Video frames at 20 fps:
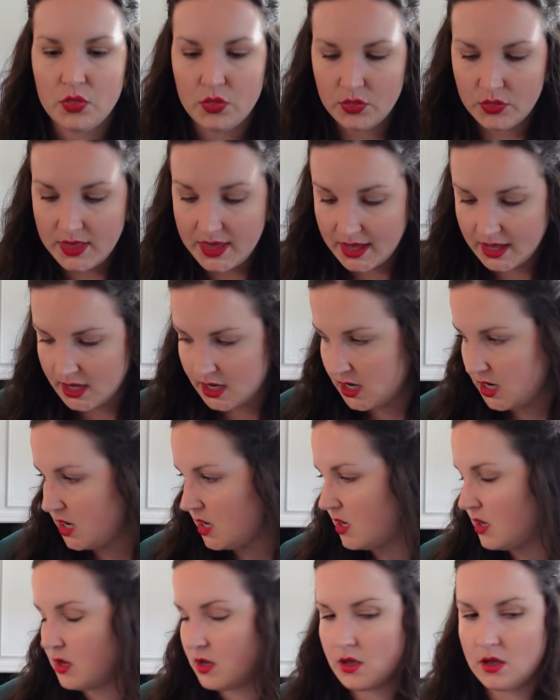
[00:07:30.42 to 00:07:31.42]
Then,
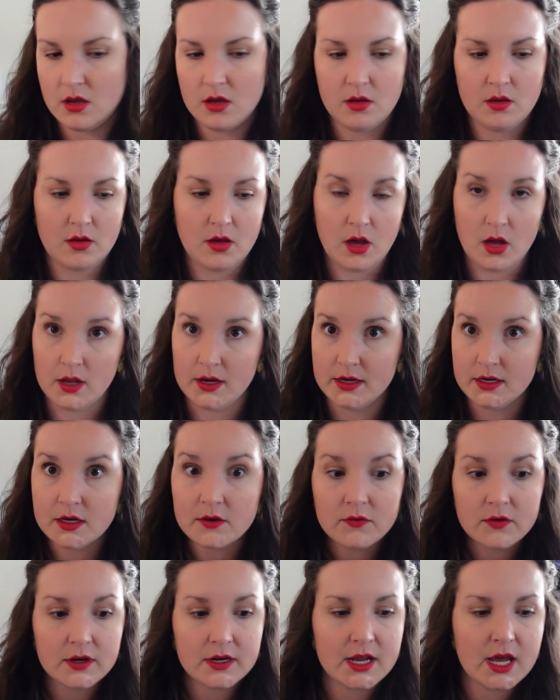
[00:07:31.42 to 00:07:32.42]
on a
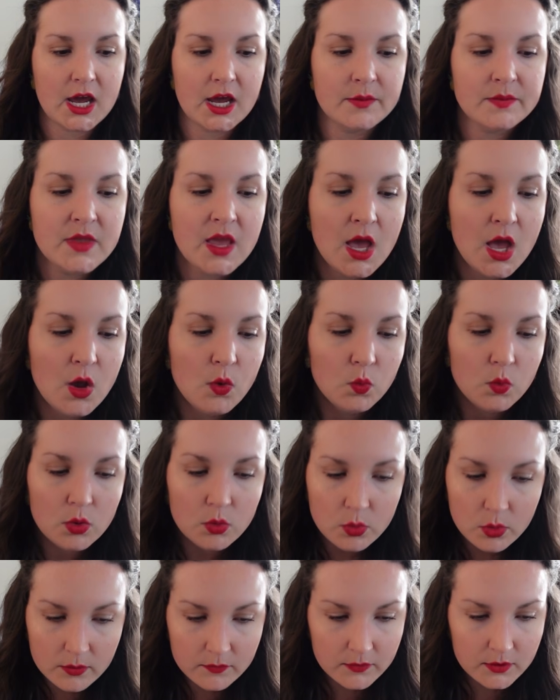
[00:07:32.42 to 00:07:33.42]
different day,
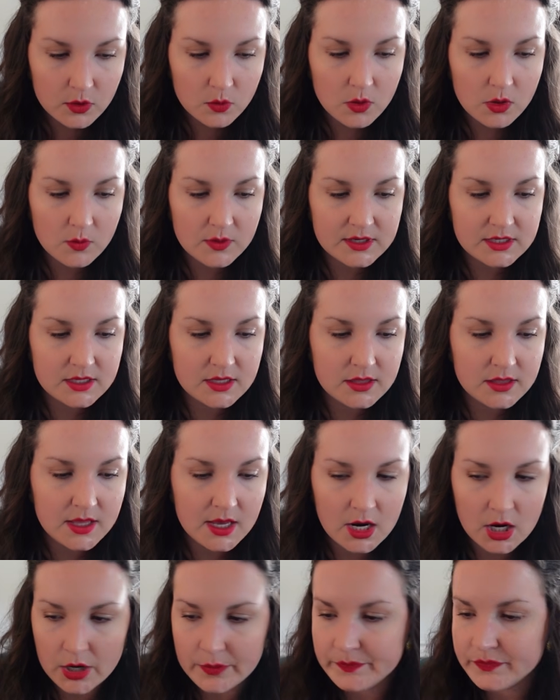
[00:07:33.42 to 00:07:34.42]
we'll review what we did
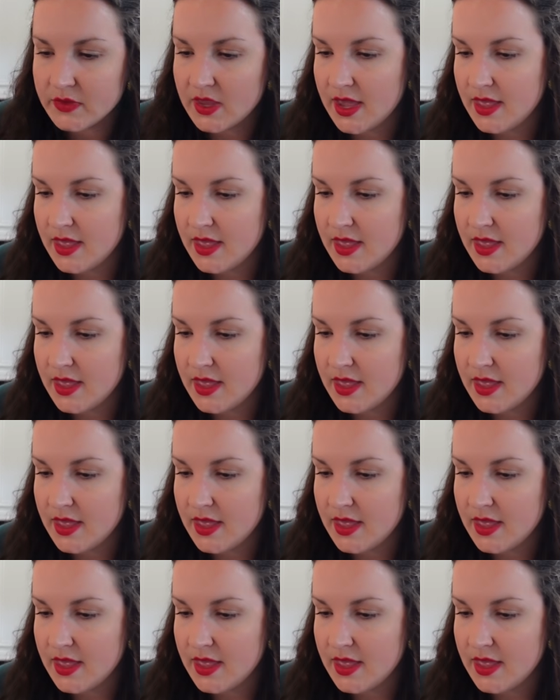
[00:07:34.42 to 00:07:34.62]
there.